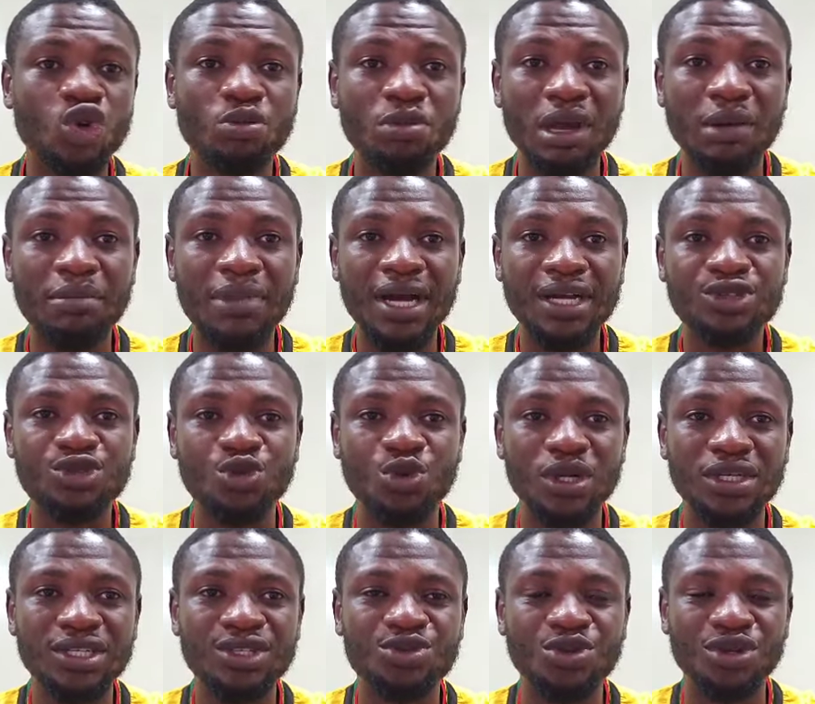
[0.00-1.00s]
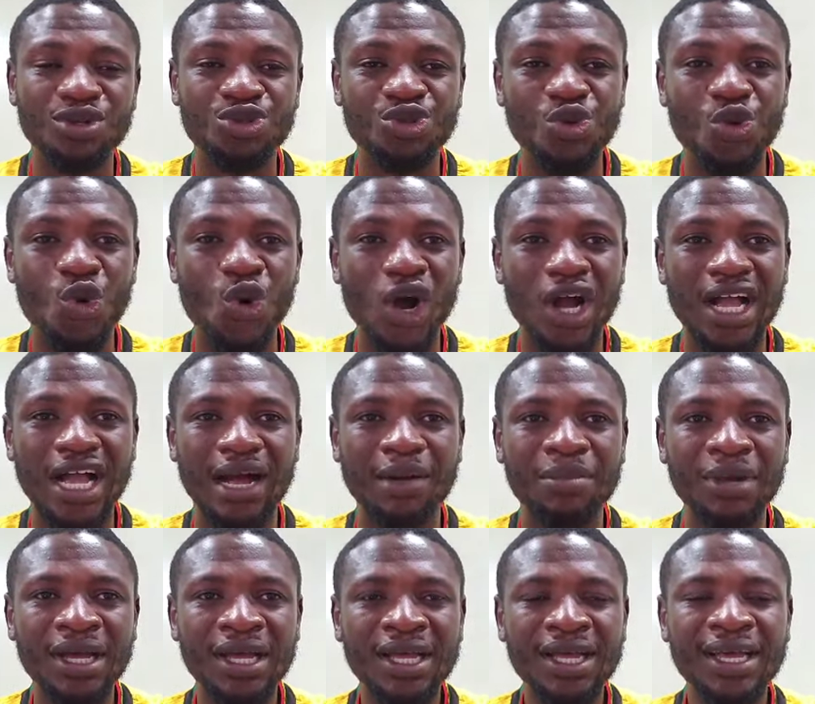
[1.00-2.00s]
Remember 2022 World
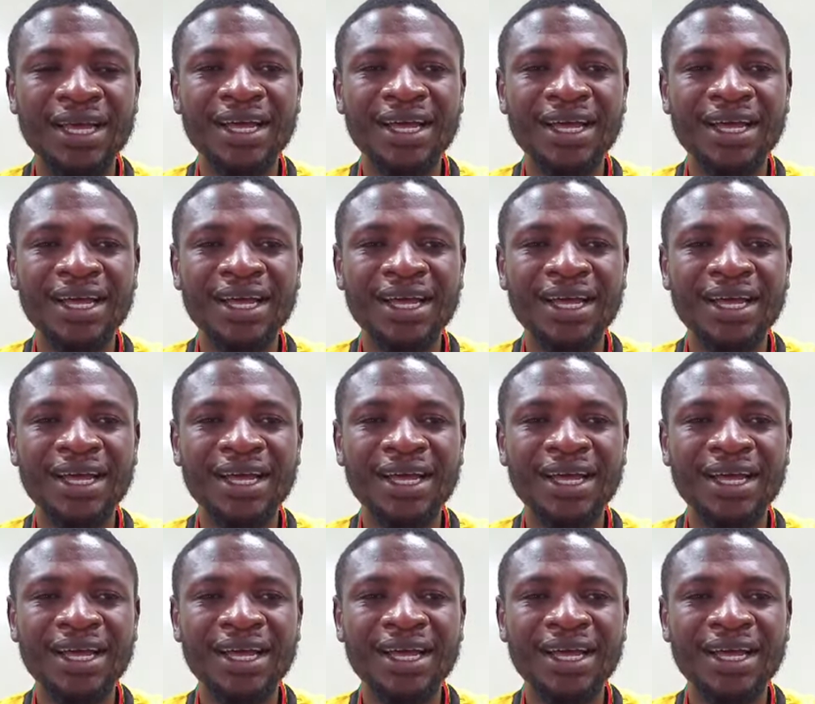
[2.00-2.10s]
Cup